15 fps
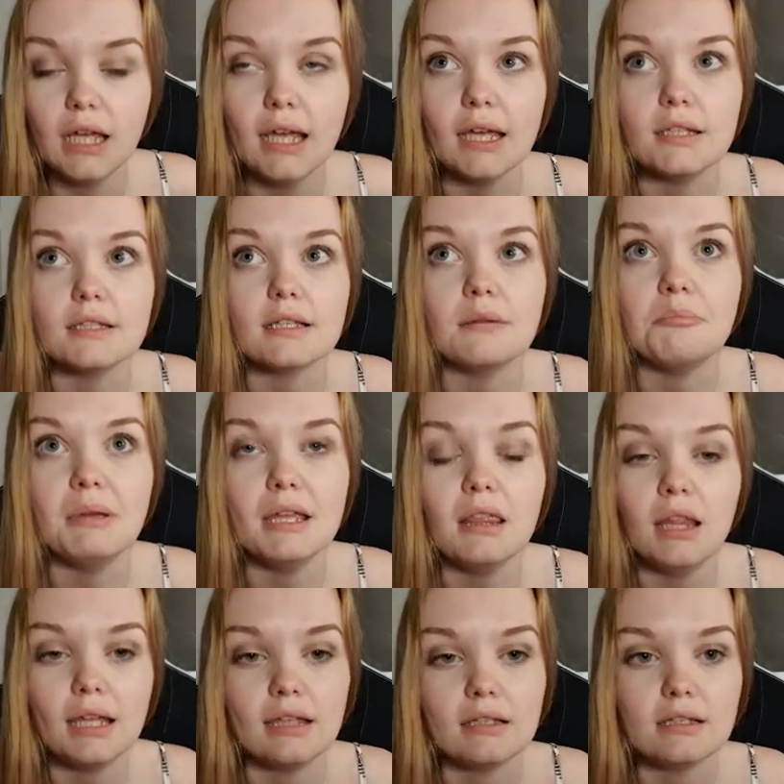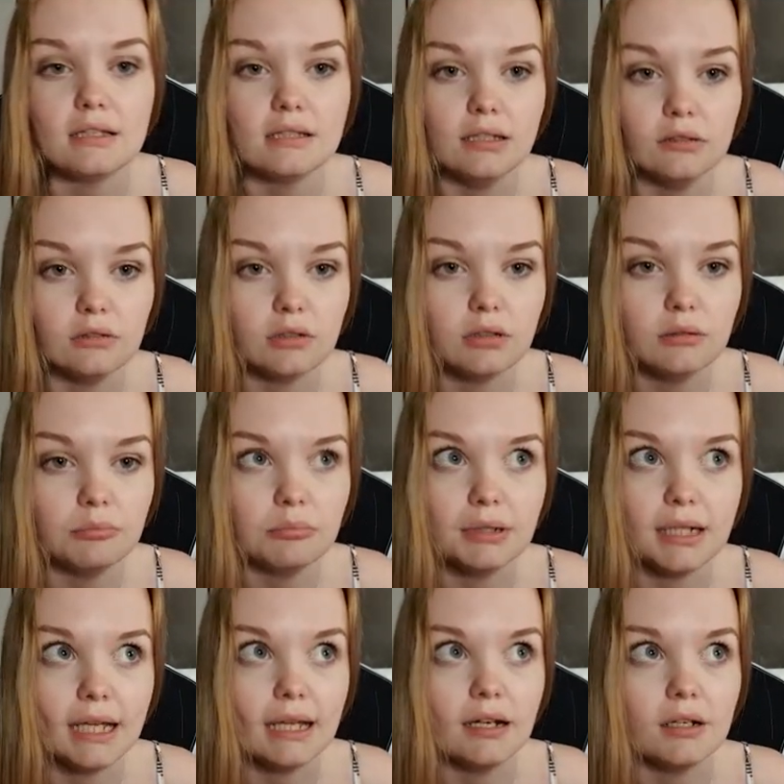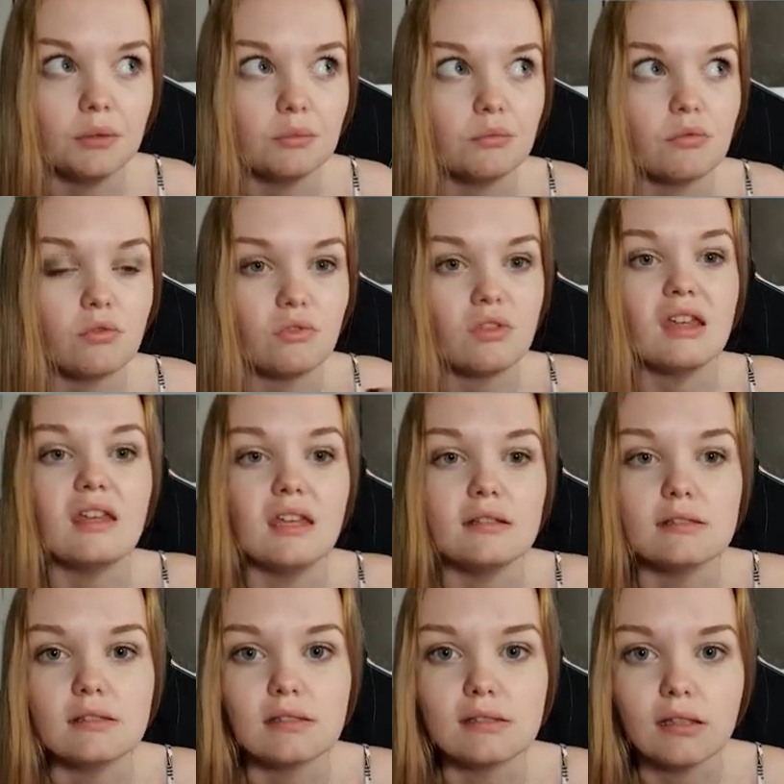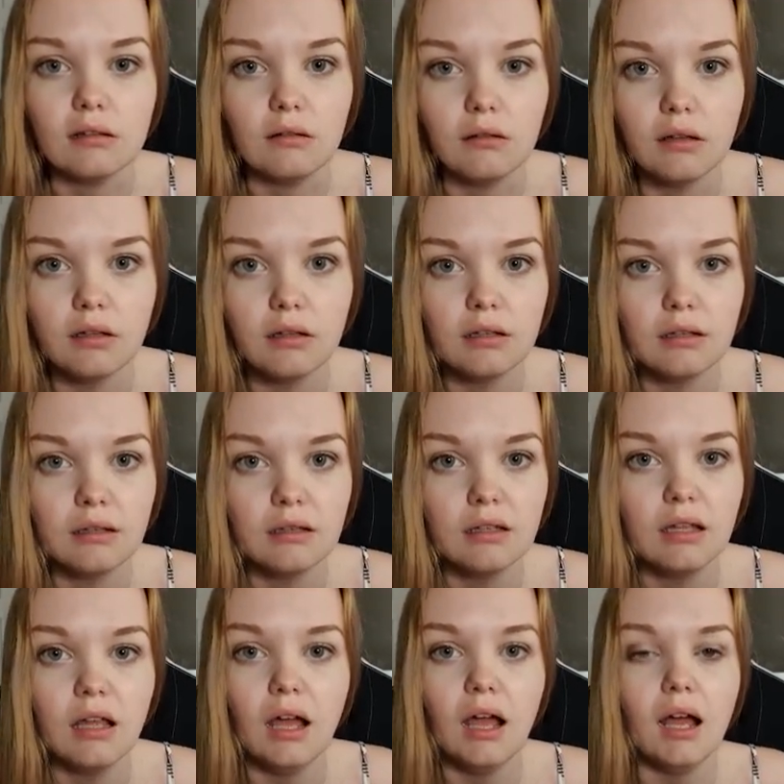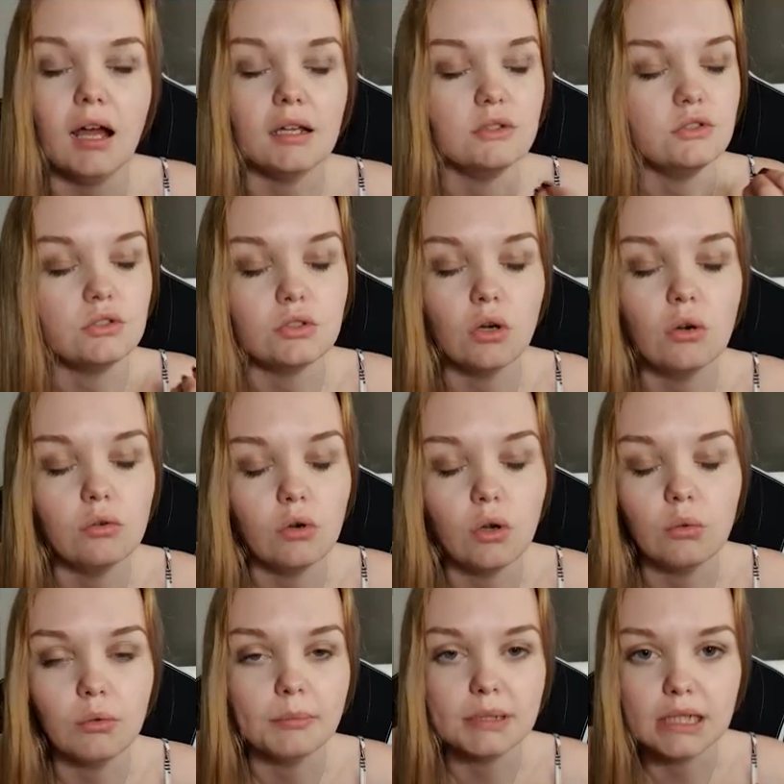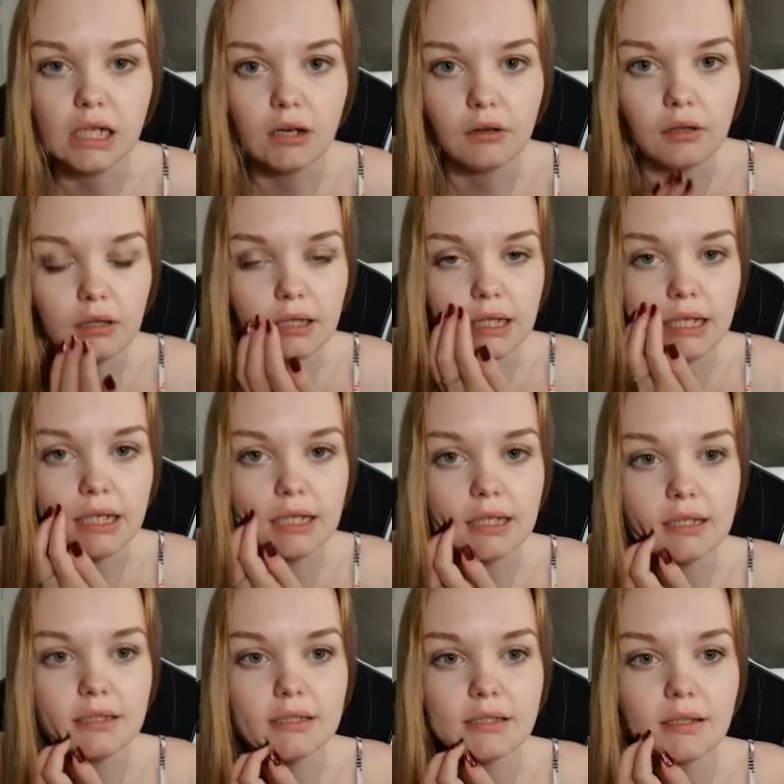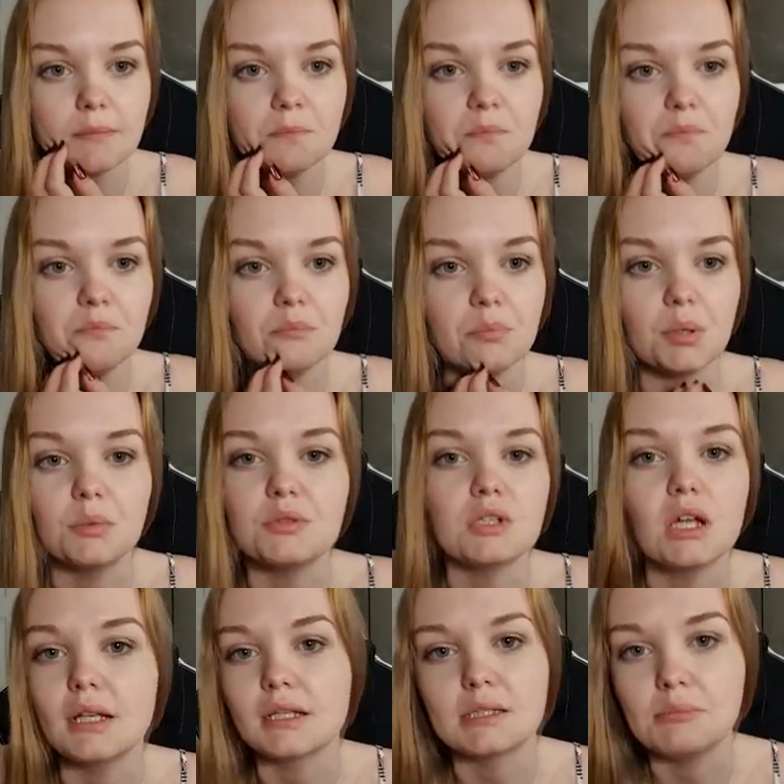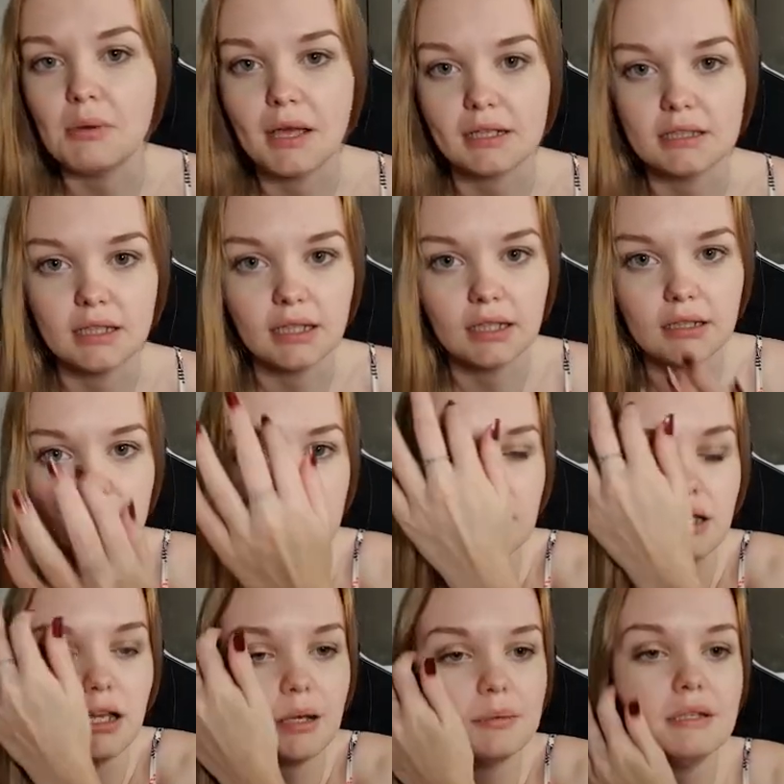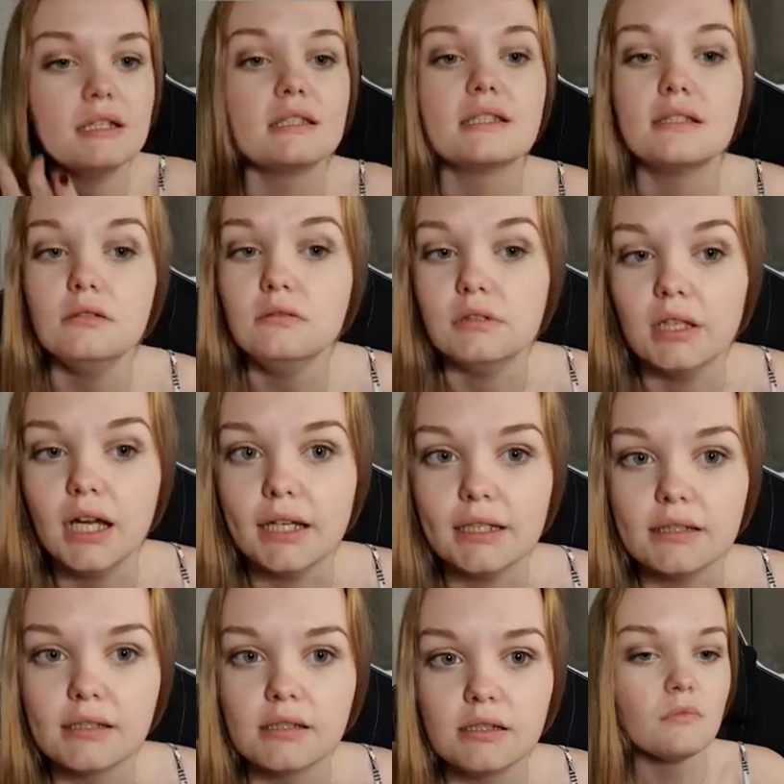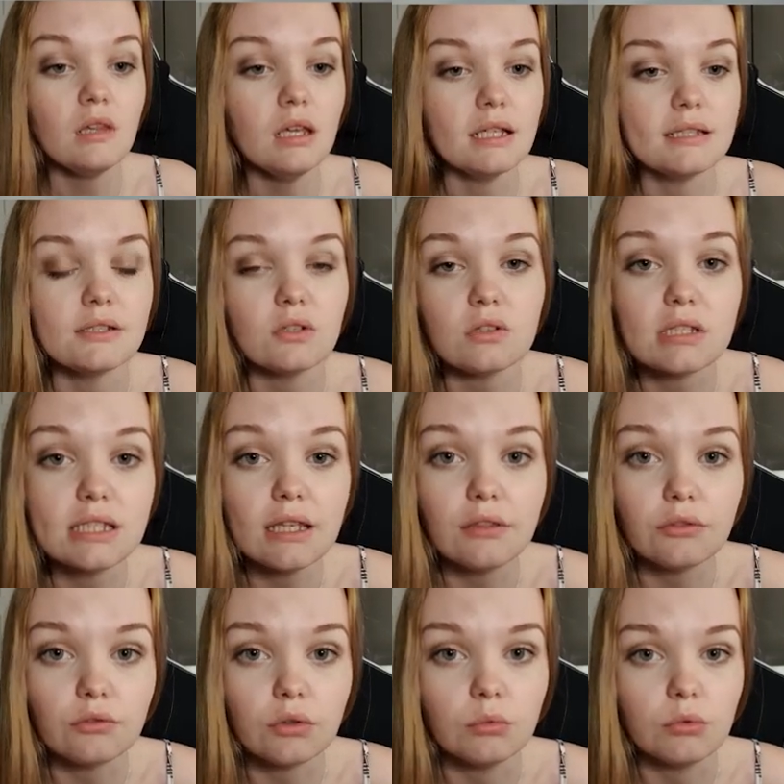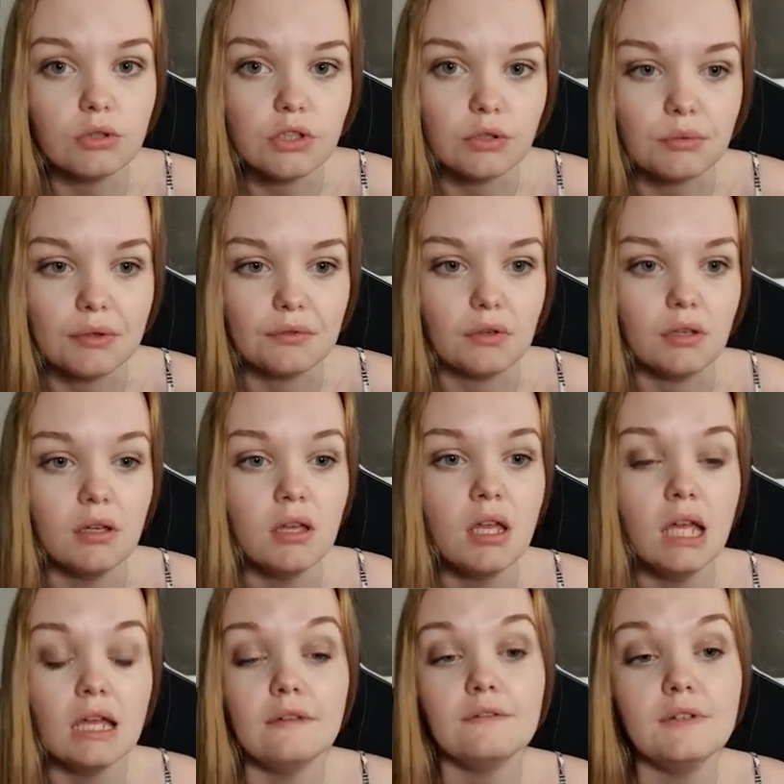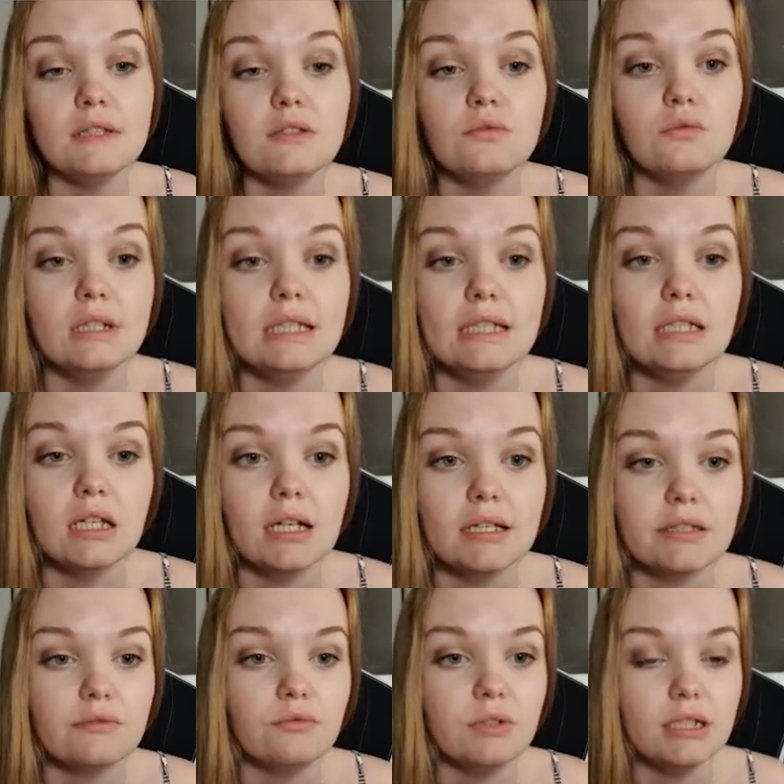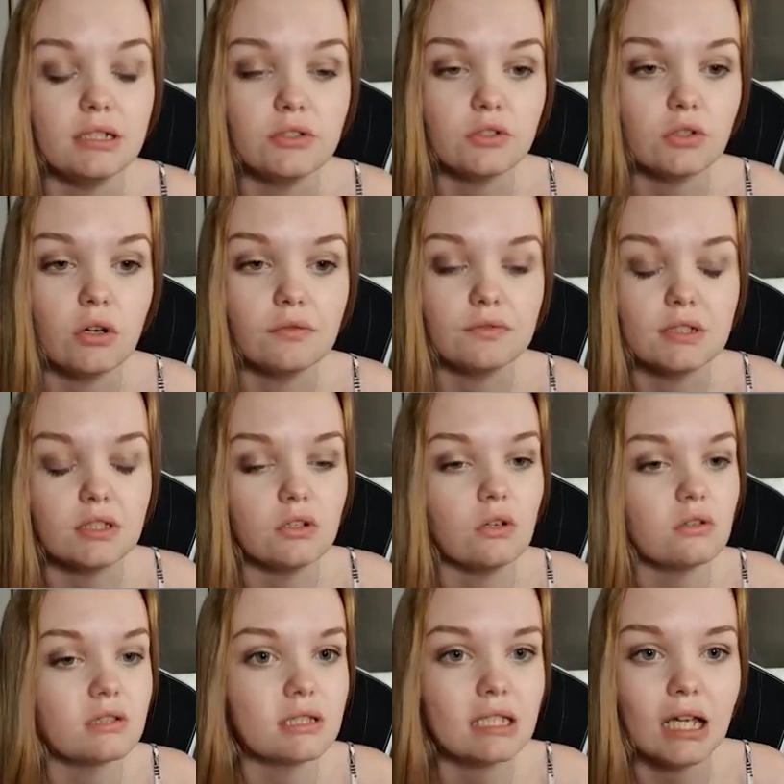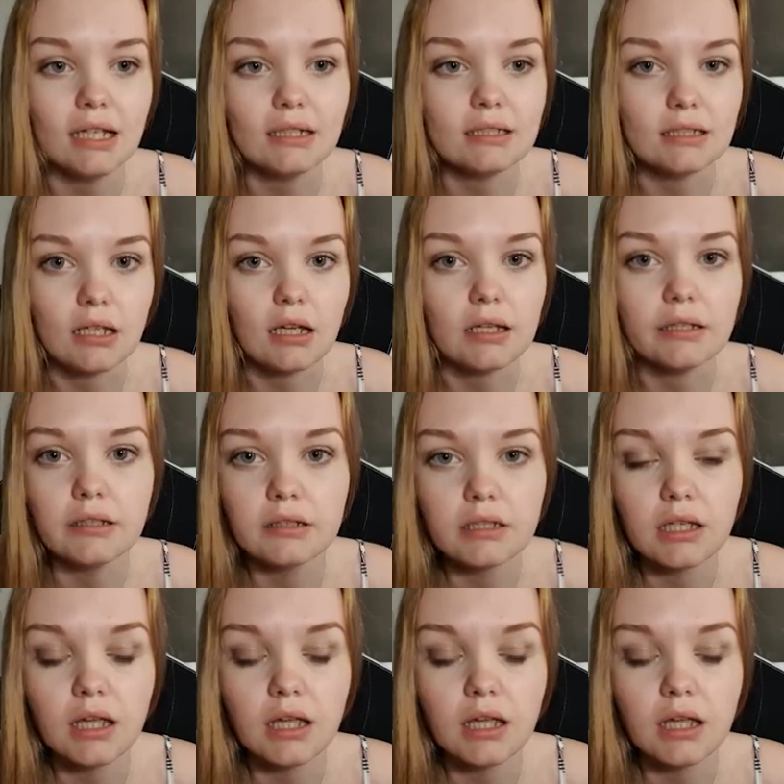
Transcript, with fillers: It's a bit like silk, but again, I don't think it's silk. I don't know what material it is, but I was not expecting it. I mean, it's still nice. It's not see-through whatsoever. Fits really nice, really soft. It's not tight, tight.